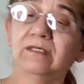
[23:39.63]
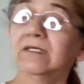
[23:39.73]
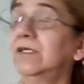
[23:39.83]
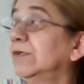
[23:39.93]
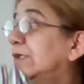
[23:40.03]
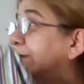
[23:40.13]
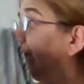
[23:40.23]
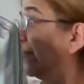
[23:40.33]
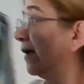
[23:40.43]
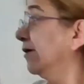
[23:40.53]
logo
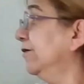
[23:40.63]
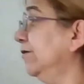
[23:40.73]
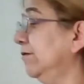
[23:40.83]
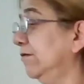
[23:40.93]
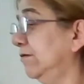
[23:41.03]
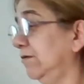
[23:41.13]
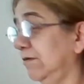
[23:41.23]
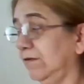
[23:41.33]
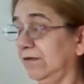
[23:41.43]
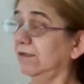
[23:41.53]
there.
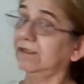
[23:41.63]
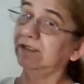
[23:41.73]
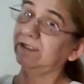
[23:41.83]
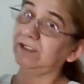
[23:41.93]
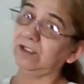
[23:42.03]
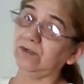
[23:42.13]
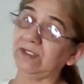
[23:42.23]
No